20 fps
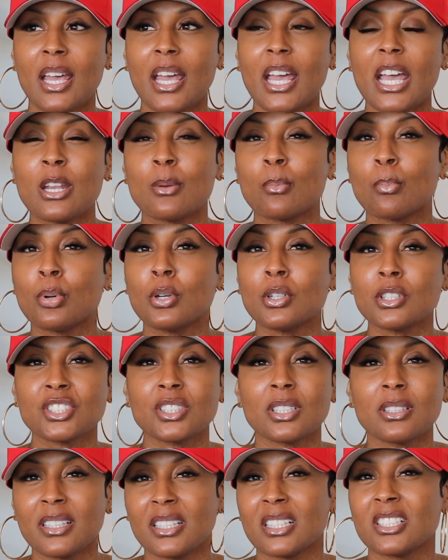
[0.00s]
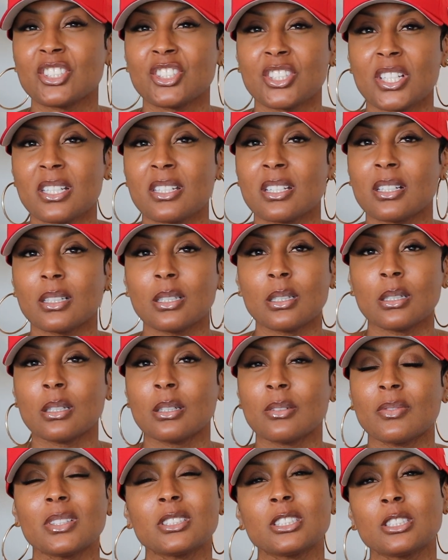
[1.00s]
and pushing the agenda
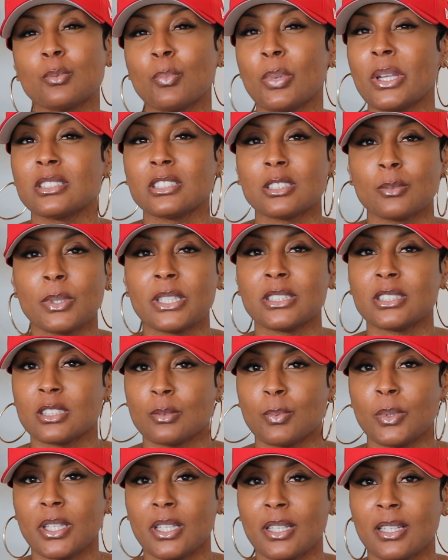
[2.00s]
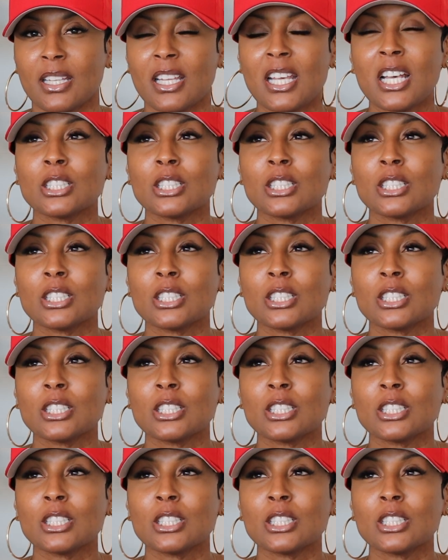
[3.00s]
of spin, spin, spin.